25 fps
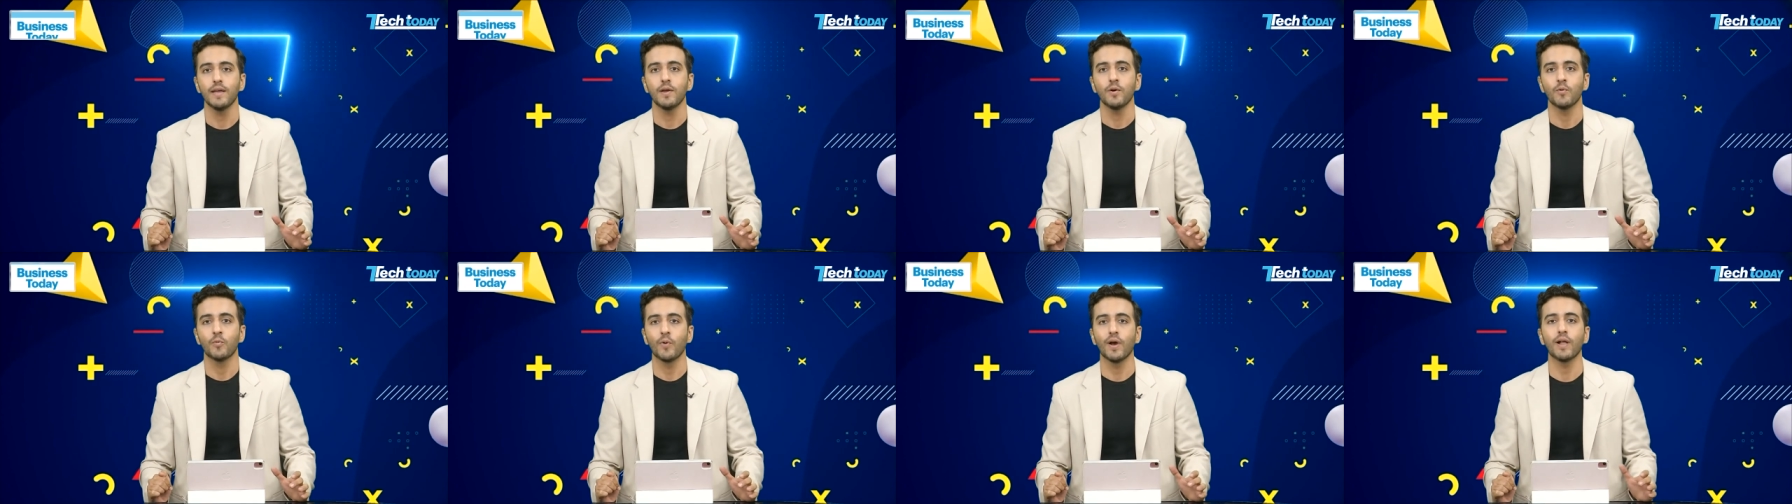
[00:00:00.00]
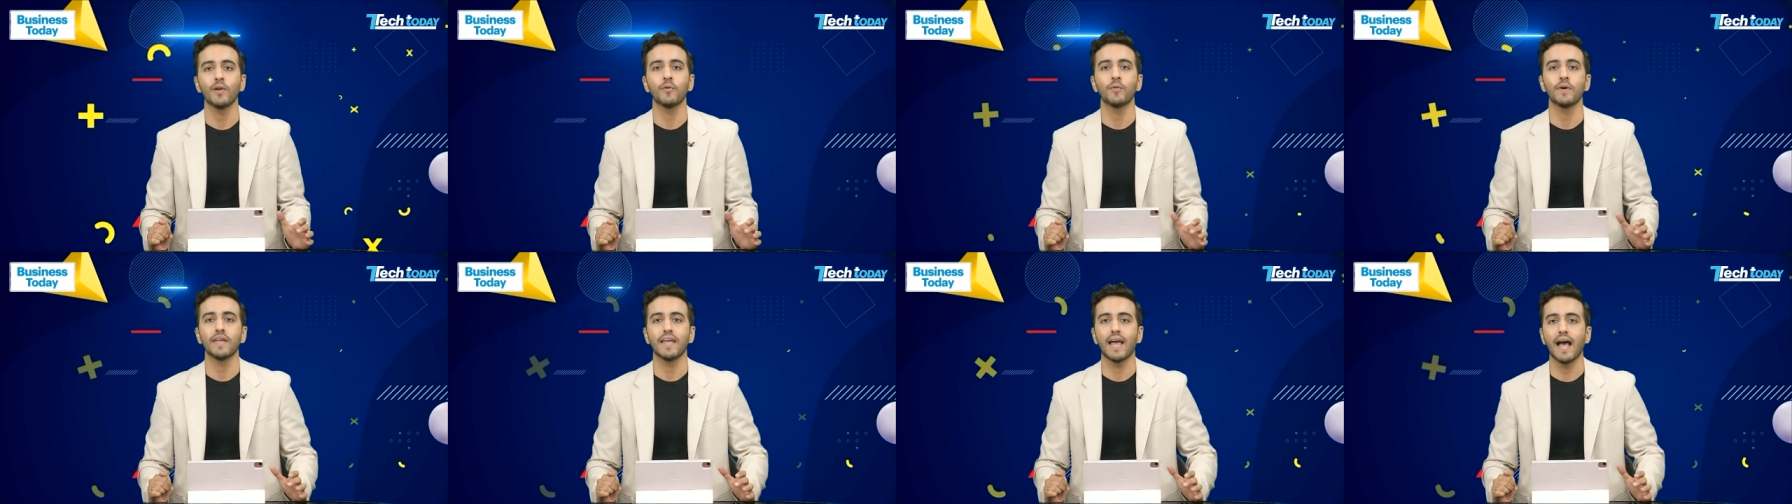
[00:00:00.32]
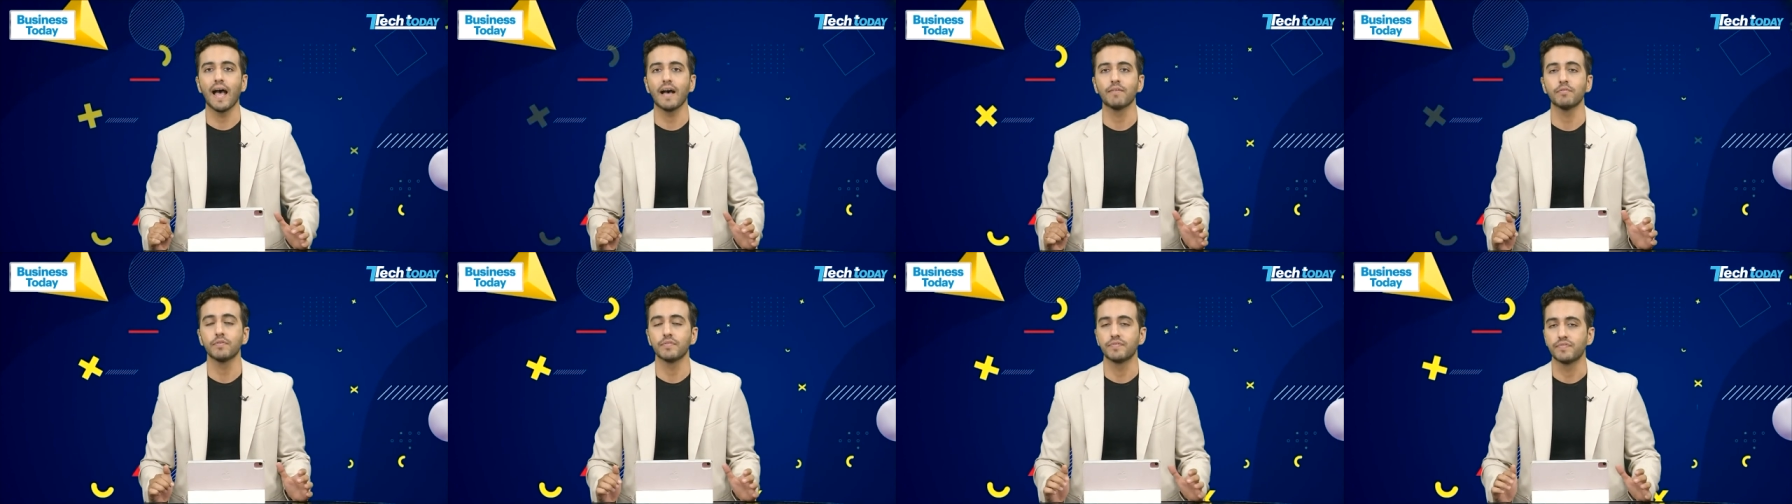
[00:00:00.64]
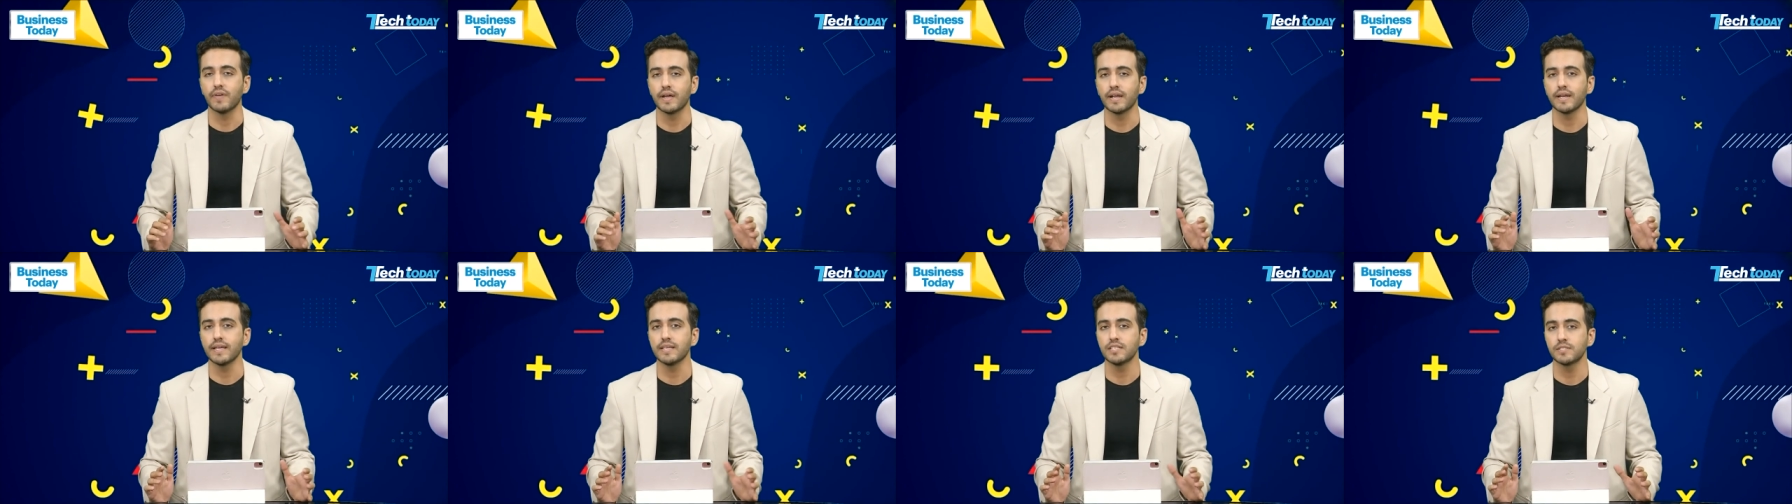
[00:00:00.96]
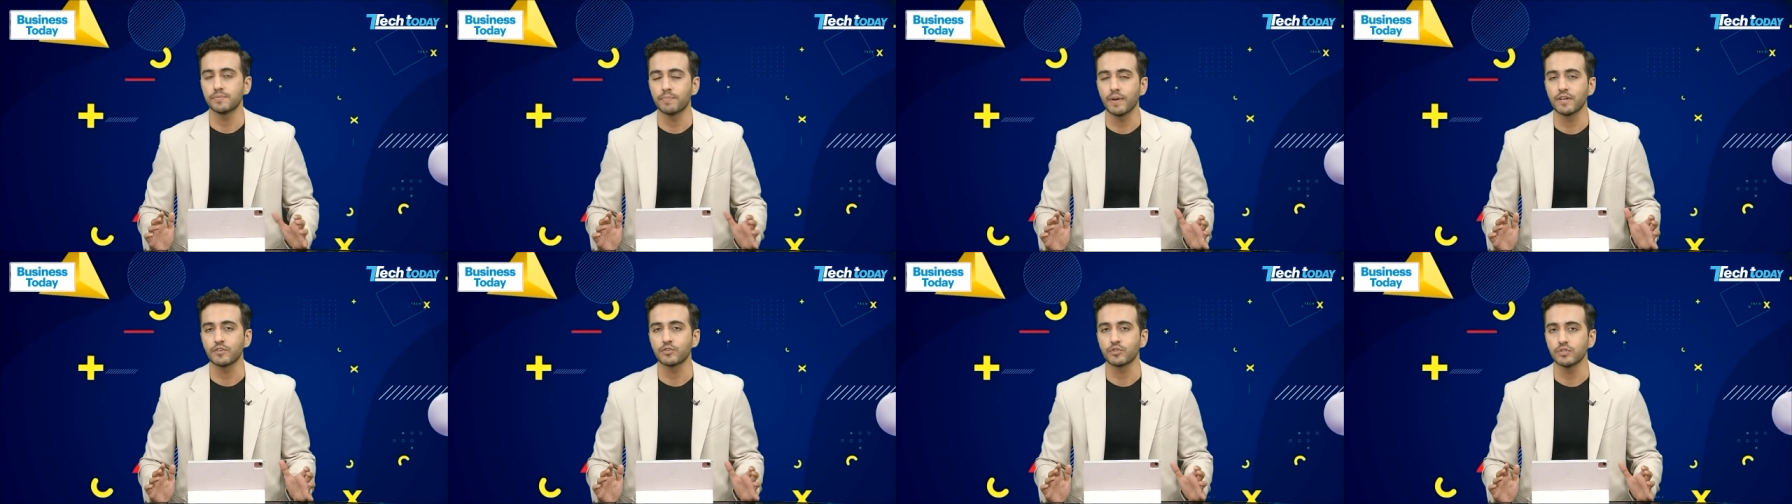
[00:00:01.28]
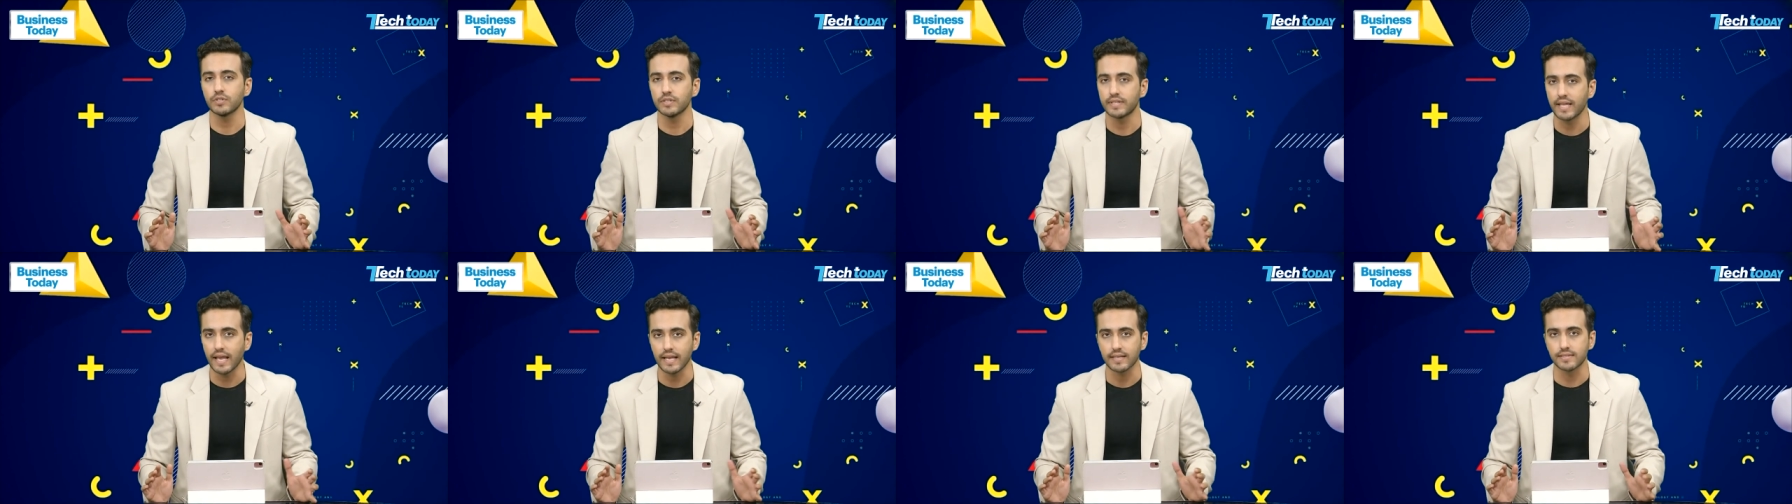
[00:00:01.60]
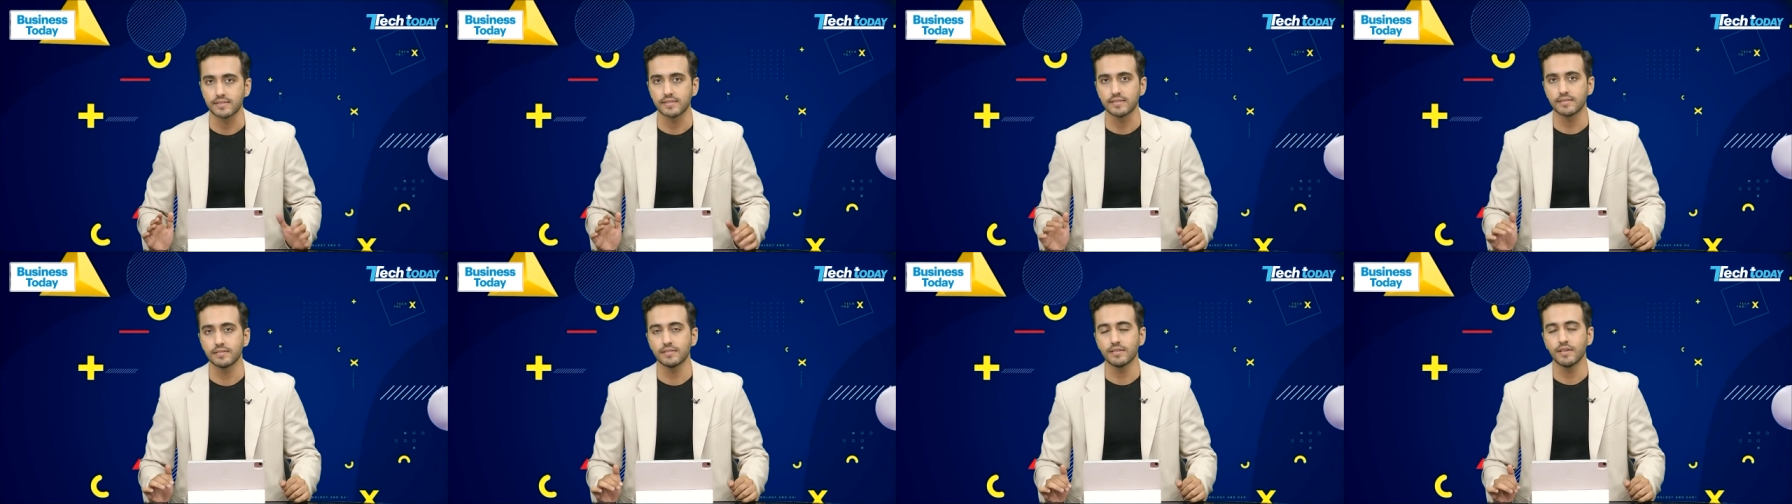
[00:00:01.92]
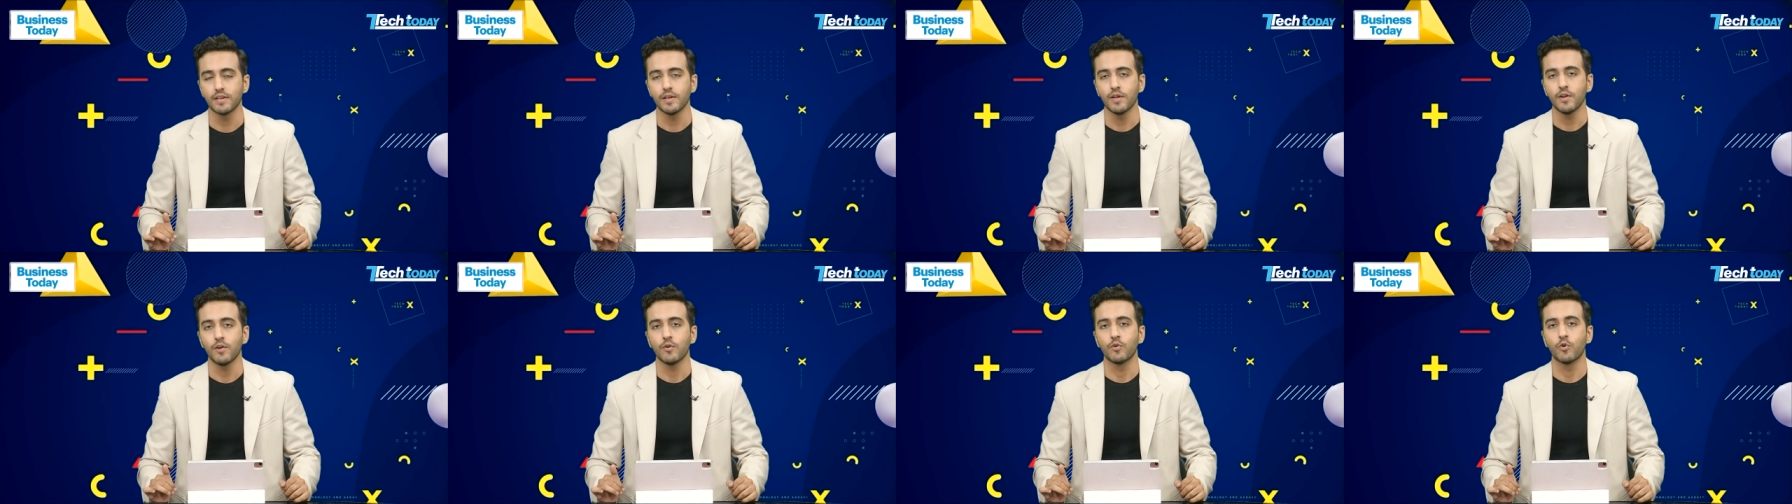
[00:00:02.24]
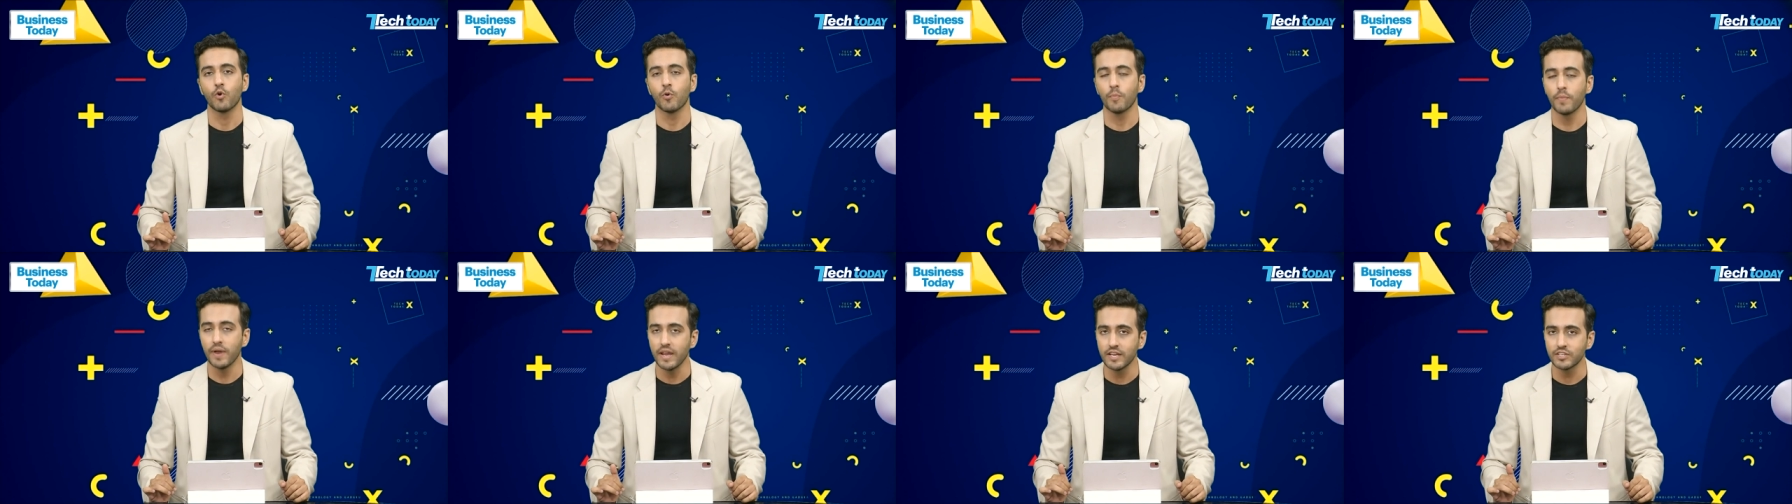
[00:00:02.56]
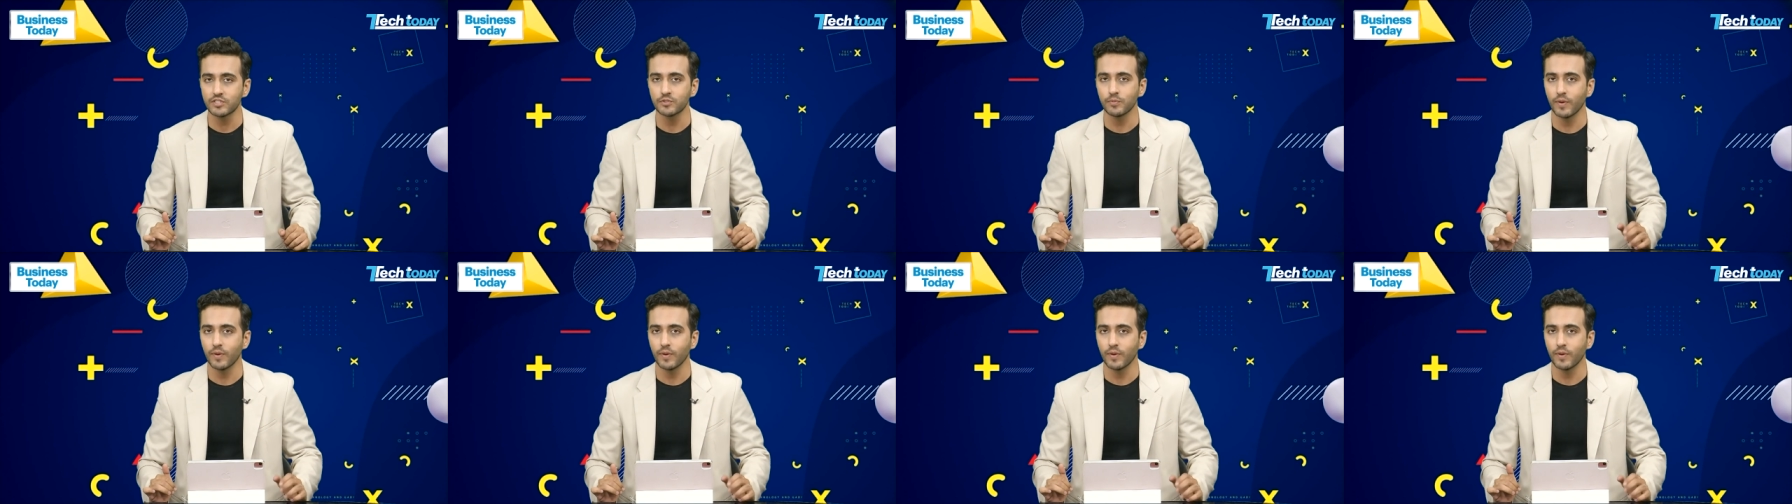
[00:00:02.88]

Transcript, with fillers: Well, we have a very special guest. Romesh